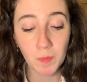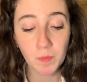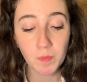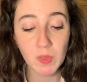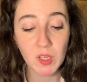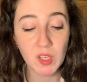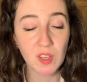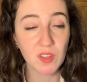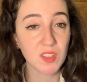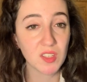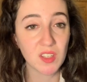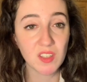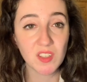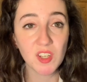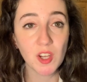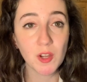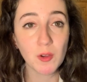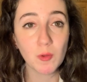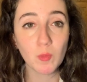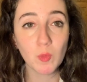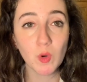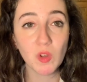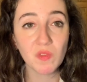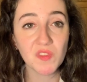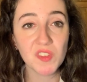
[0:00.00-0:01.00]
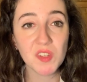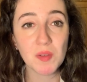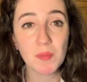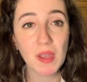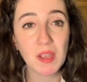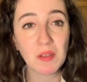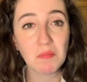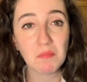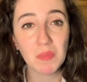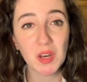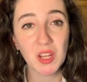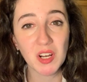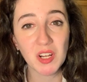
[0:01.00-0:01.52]
because I don't want to
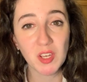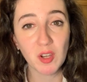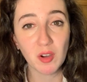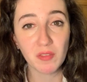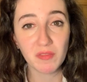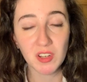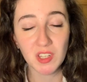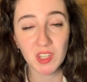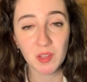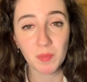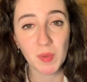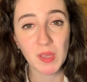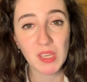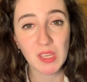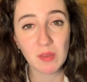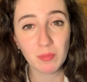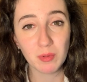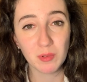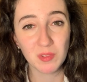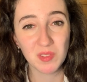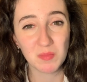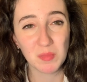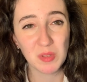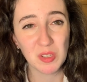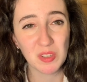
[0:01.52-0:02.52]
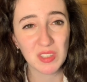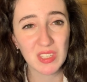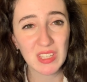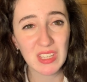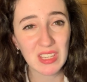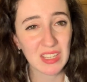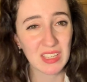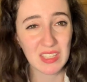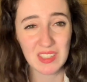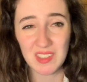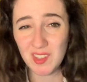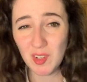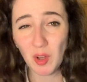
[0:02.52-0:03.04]
make money off other people's
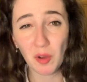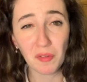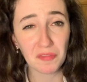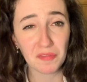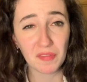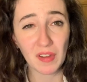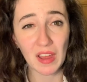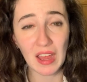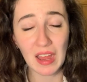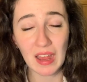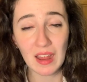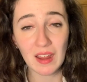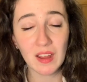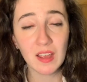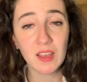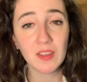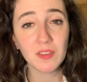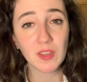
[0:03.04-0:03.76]
music. It's not fair.